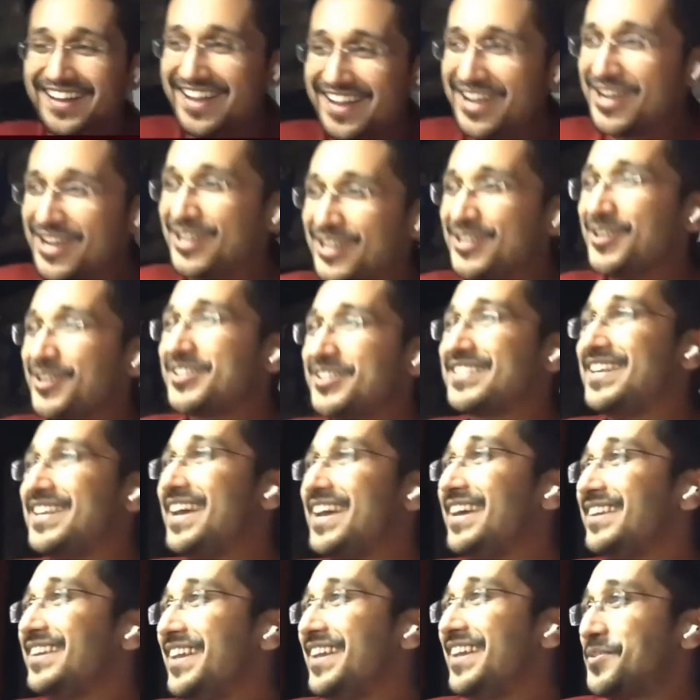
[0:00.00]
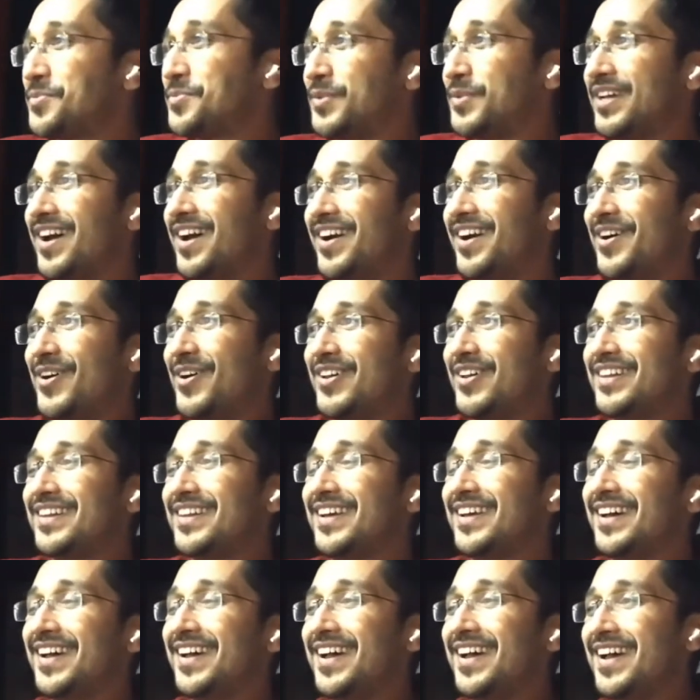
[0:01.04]
you're saying that we are all,
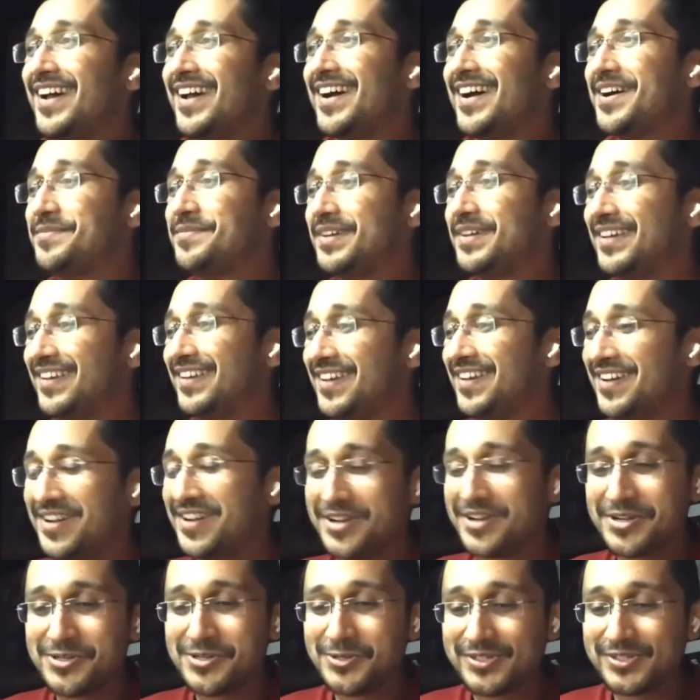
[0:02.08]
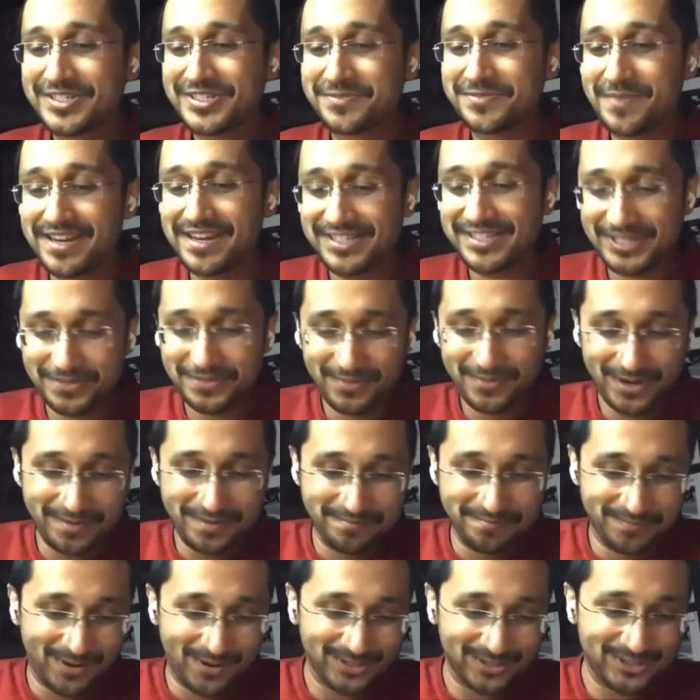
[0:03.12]
I mean, you just mentioned about
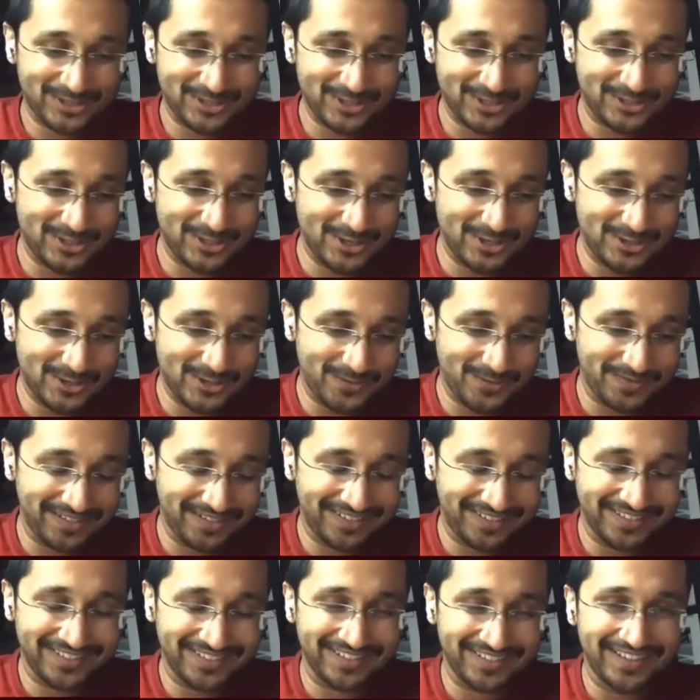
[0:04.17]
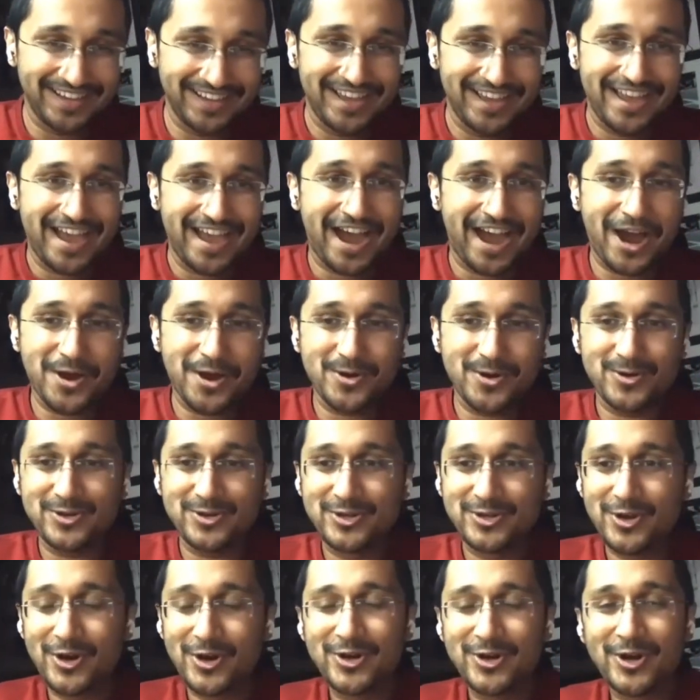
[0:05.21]
imposter syndrome and how
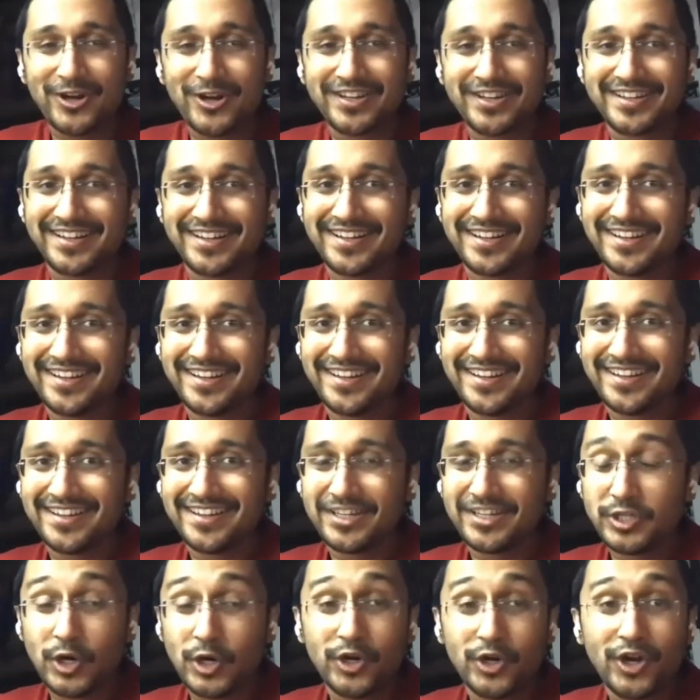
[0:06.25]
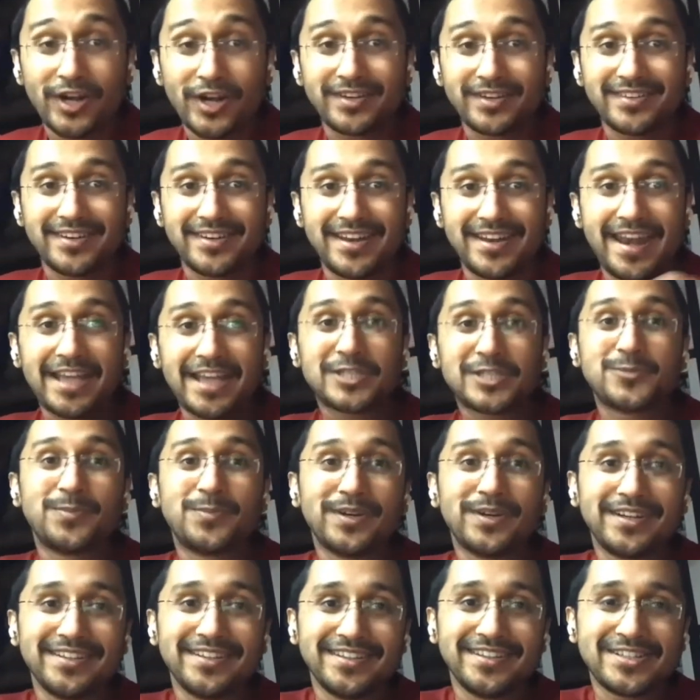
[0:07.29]
you're not an expert
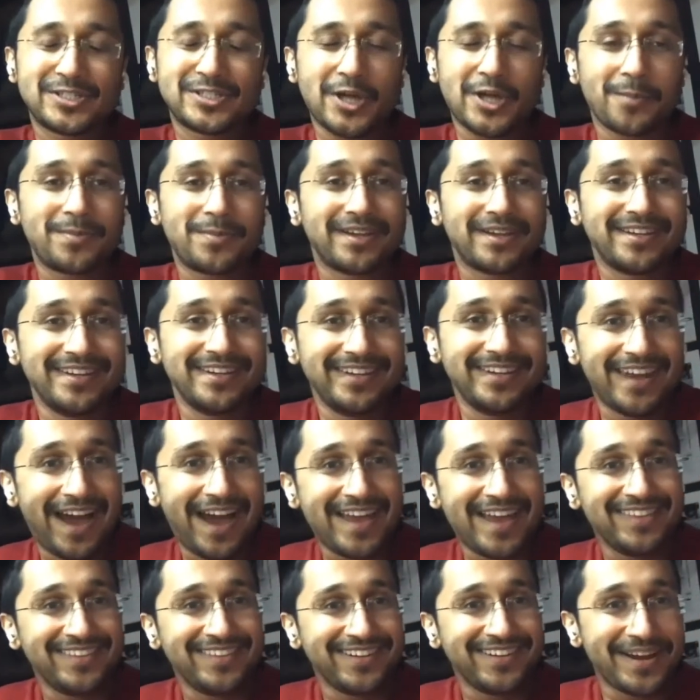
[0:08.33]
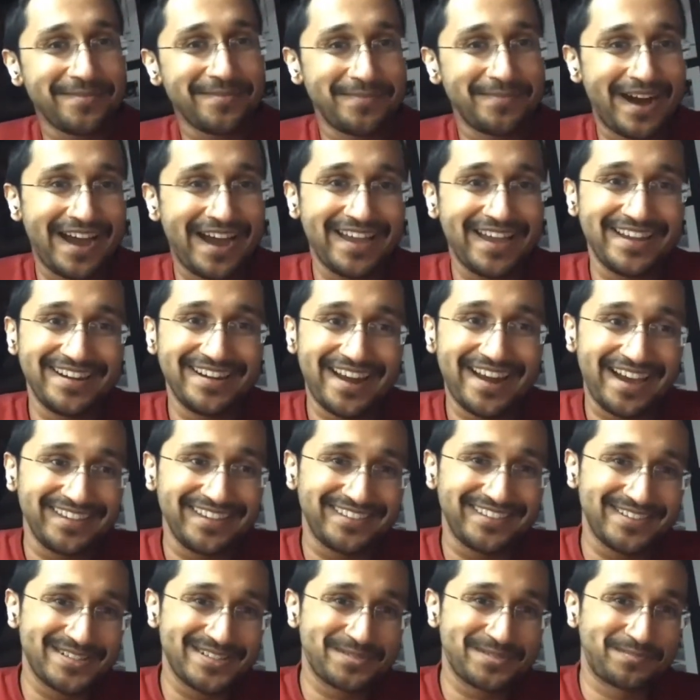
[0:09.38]
in this topic. Neither am I, and neither
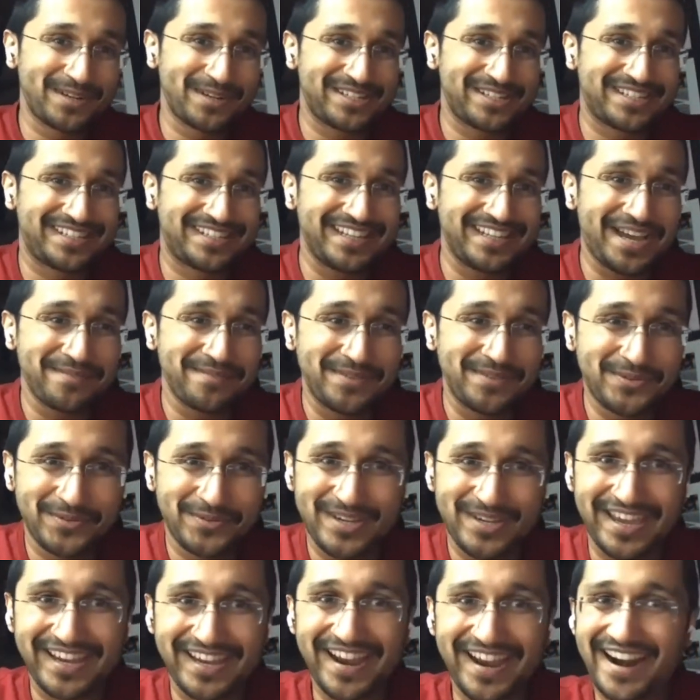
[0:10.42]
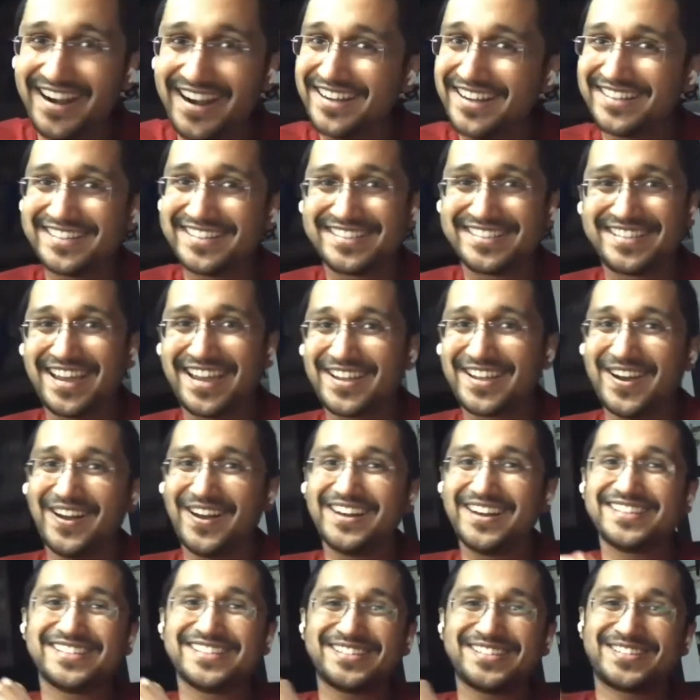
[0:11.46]
is Brishti. I mean, we aren't
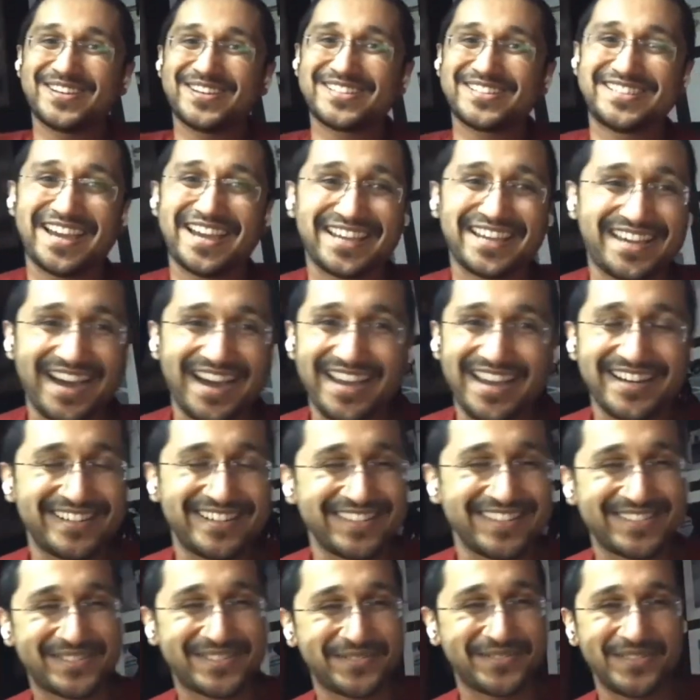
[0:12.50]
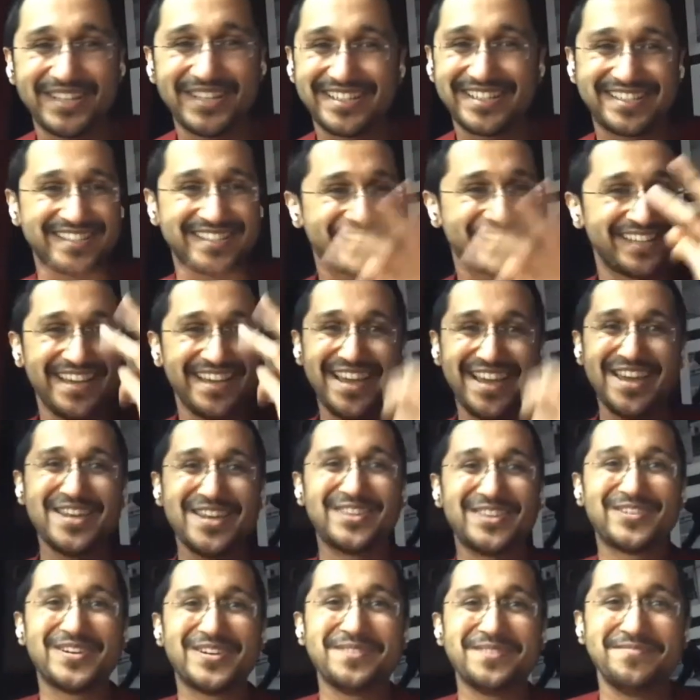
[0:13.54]
psychologists or psychiatrists. We are just
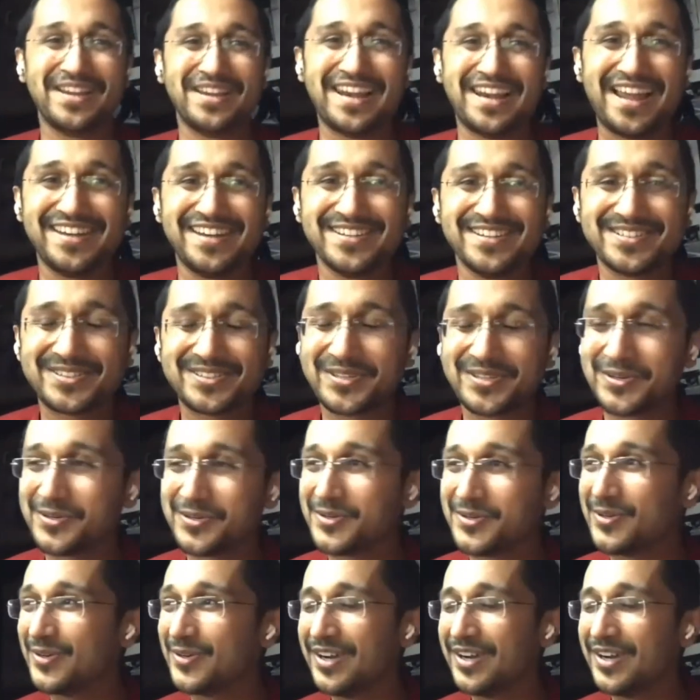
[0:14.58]
three millennials who